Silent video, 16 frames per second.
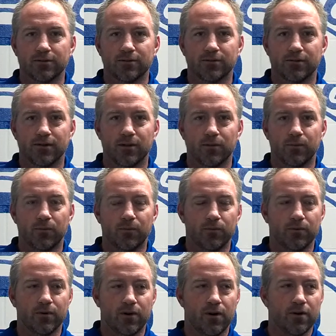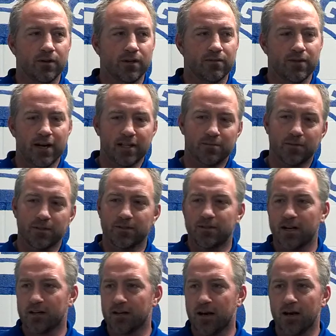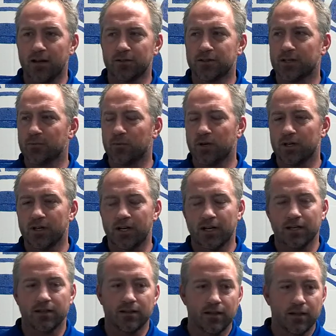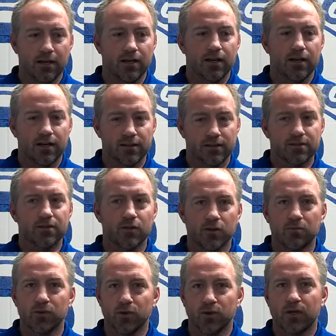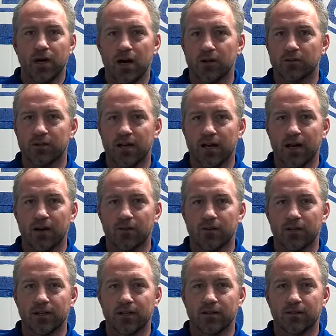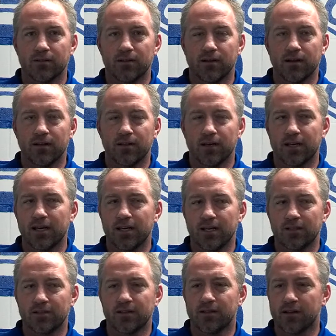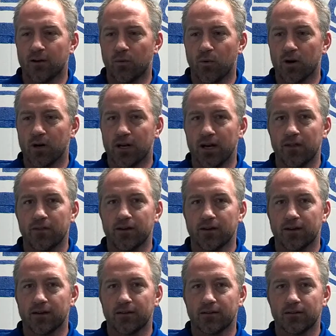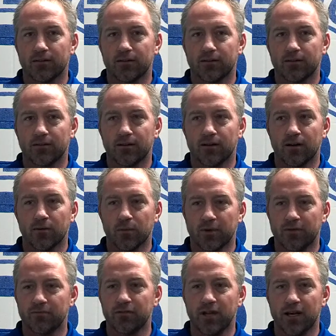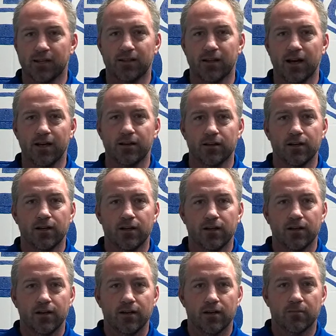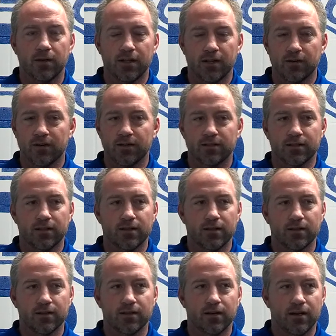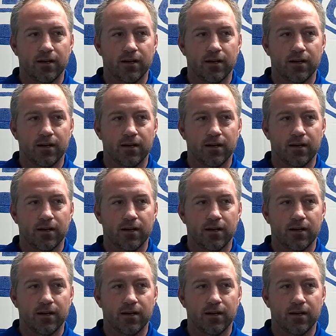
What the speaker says: so all the advancements, technology and whatnot, it's still a blue-collar town, and the kids and their work ethic reflect that. I mean, there's a